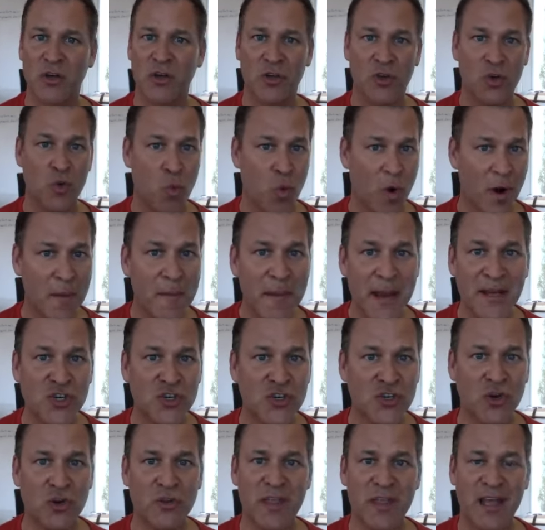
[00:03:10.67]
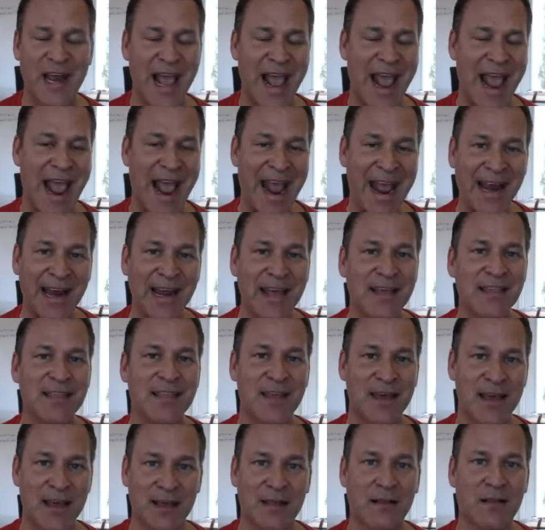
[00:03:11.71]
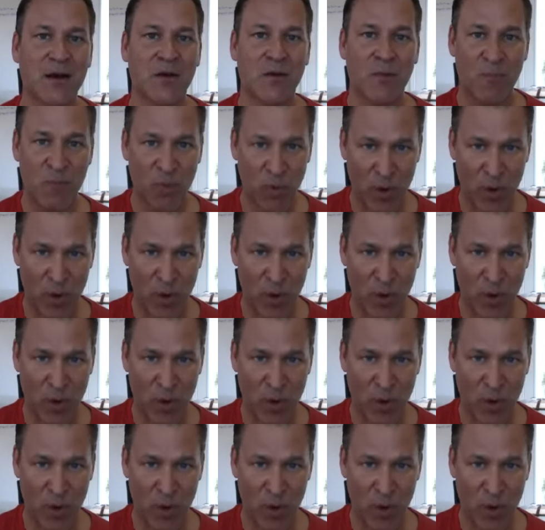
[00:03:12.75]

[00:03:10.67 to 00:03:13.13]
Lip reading: You want to make sure that anything